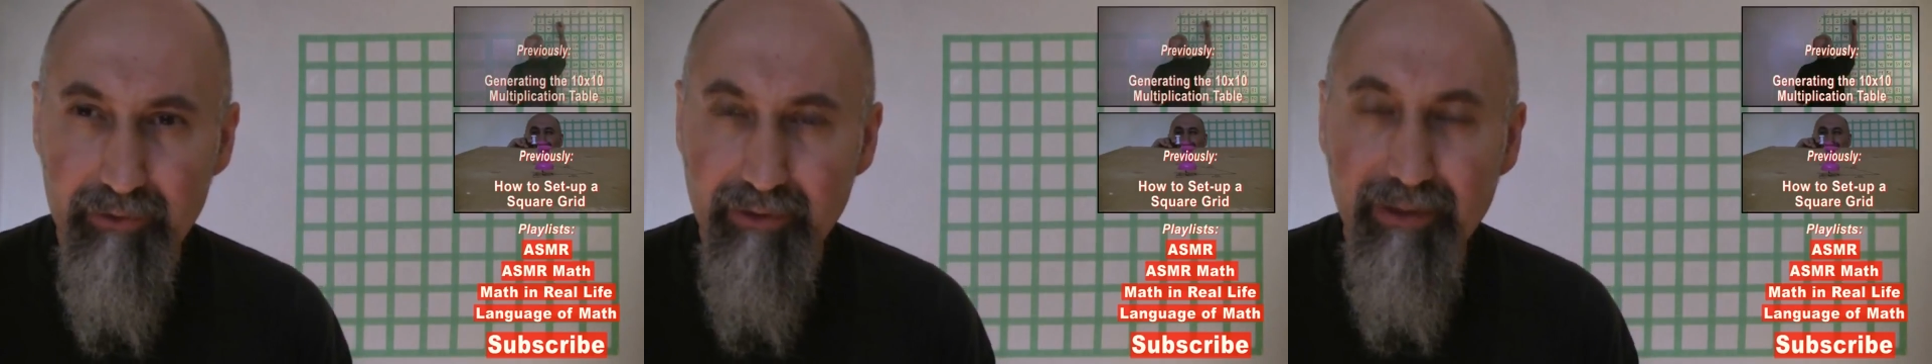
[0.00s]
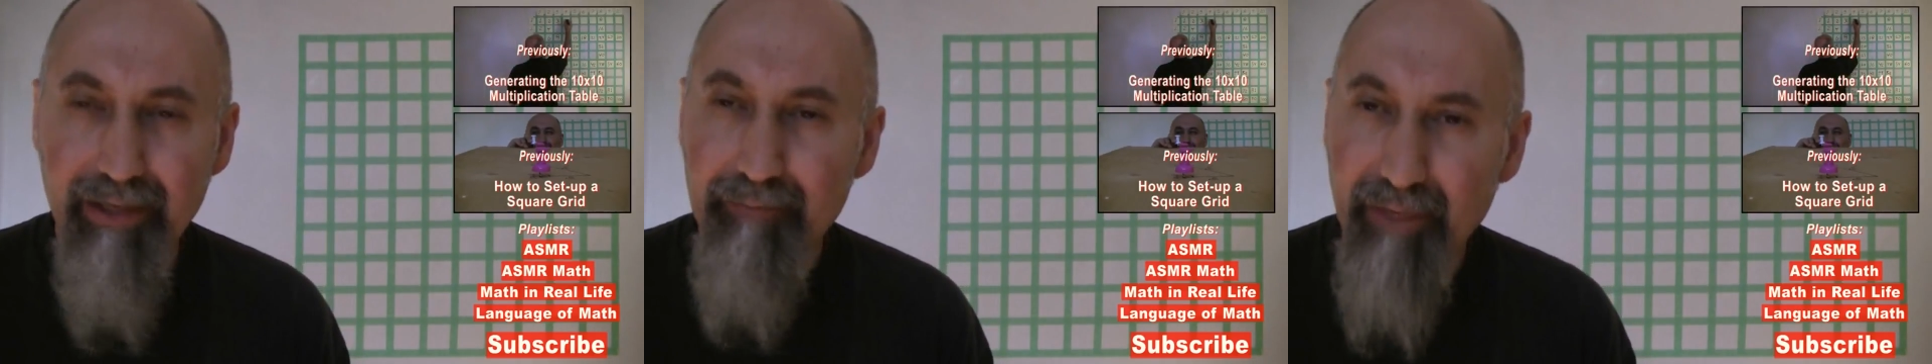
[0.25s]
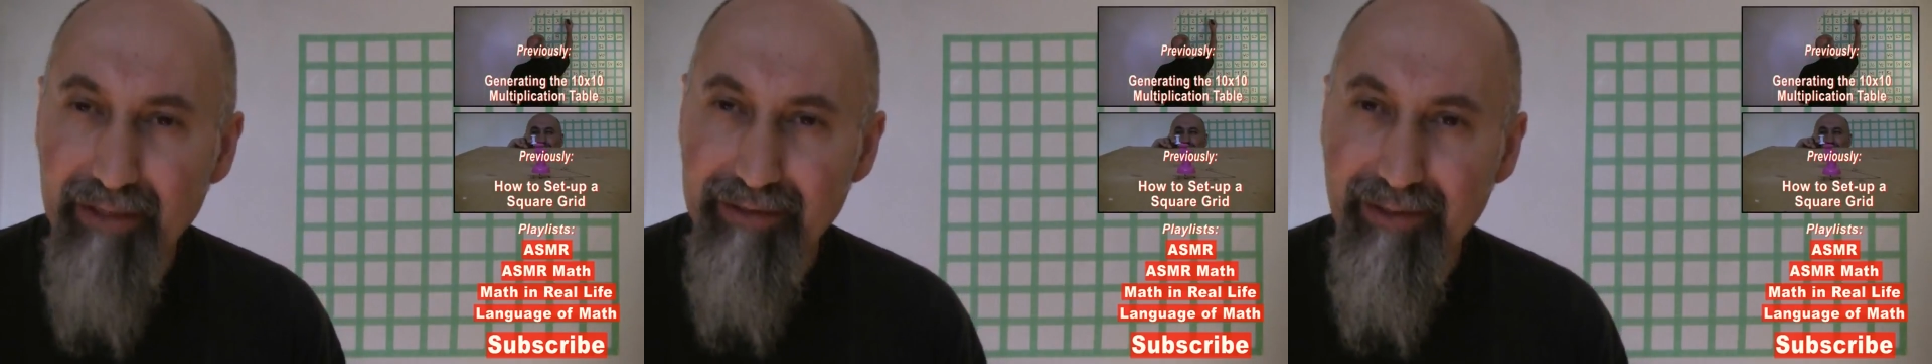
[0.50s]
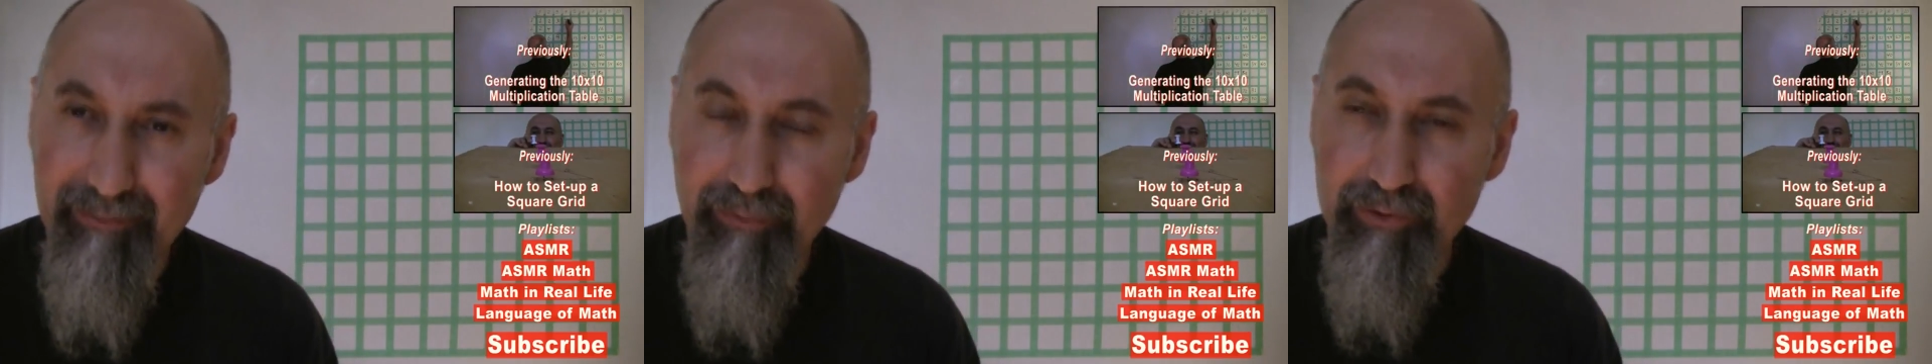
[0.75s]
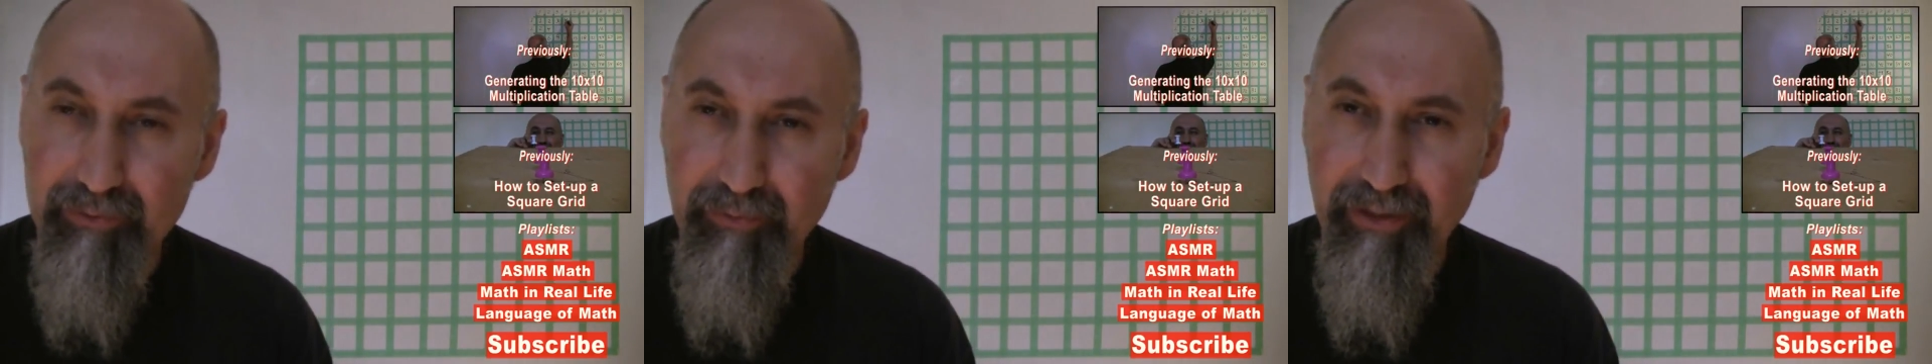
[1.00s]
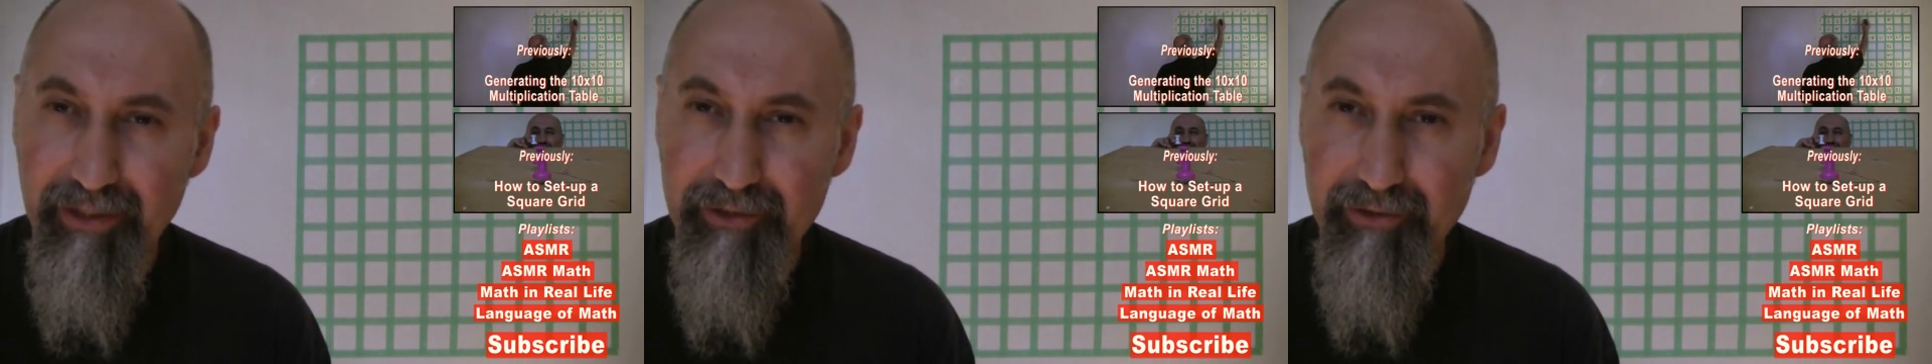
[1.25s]
the 10 by 10
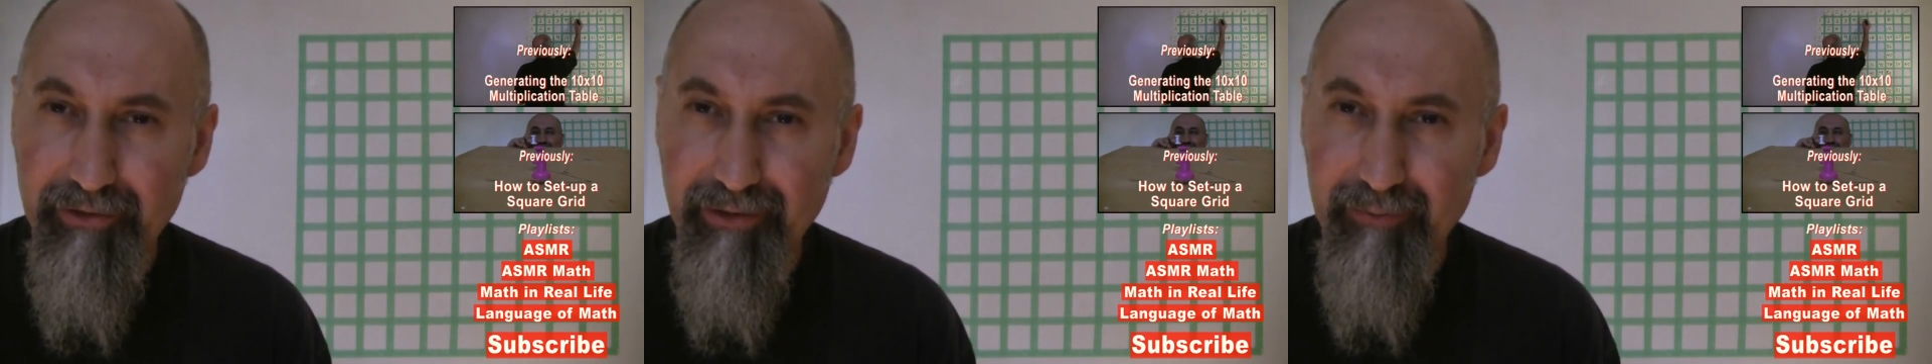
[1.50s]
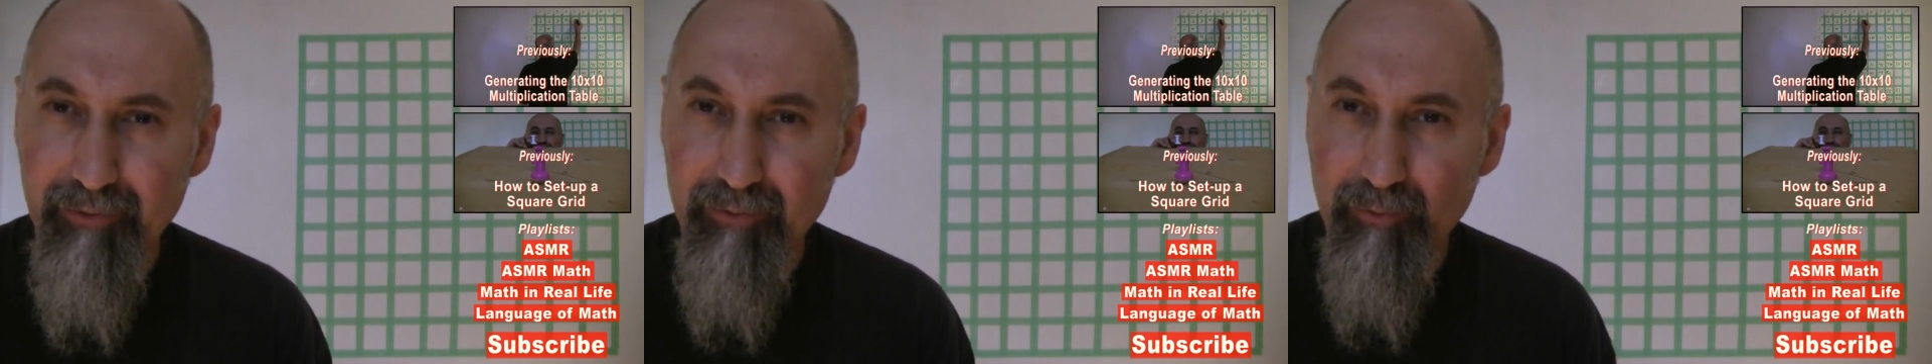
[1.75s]
multiplication table,